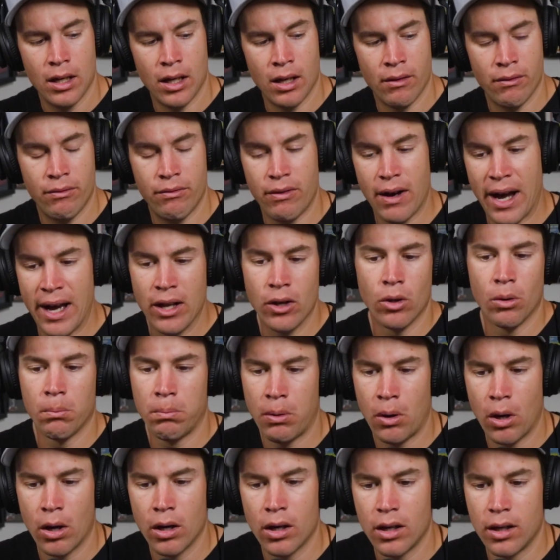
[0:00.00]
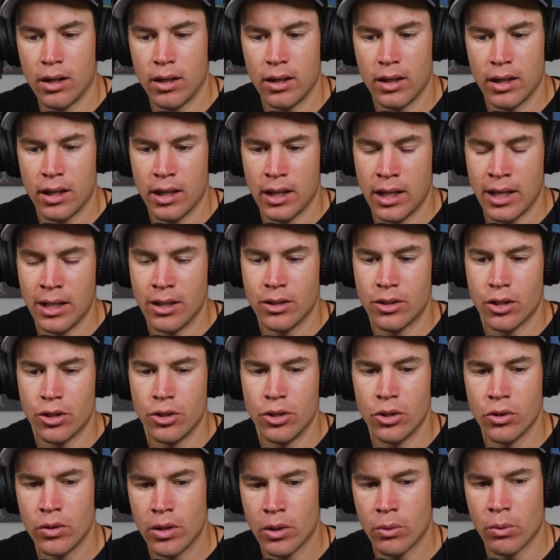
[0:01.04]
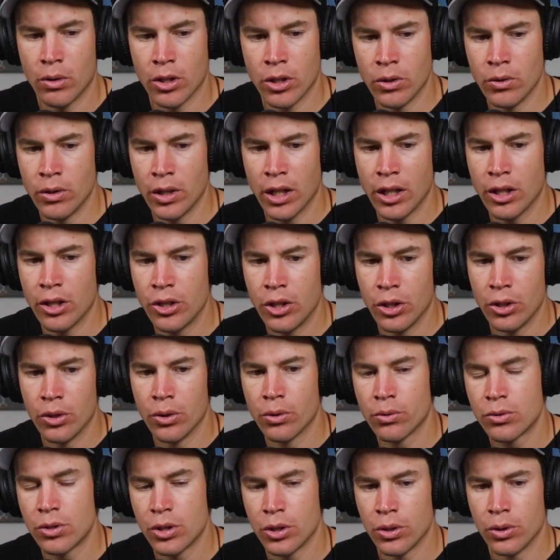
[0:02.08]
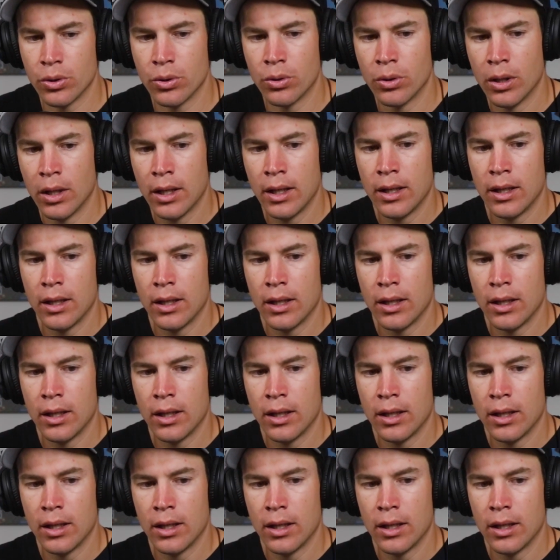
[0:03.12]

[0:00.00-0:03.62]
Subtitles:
a vital part into doing what you need to do to